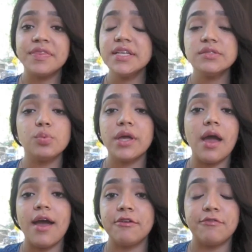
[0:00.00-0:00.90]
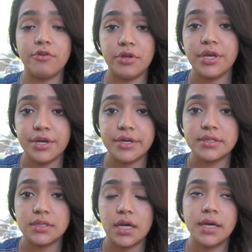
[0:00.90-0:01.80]
This went on for
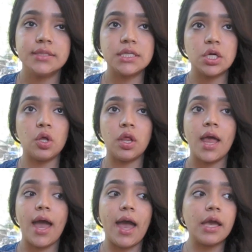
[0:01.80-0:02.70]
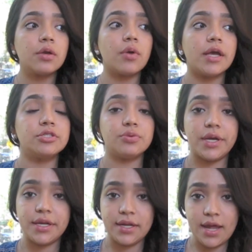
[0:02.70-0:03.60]
years until I
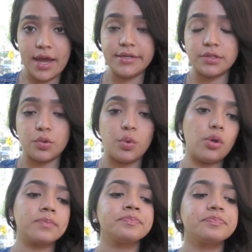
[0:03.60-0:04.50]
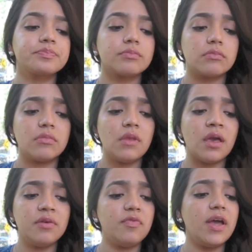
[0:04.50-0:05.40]
graduated high school.
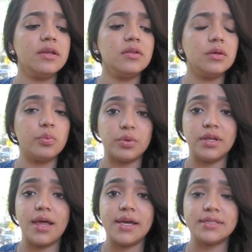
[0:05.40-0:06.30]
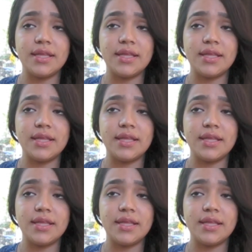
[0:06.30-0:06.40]
I finally realized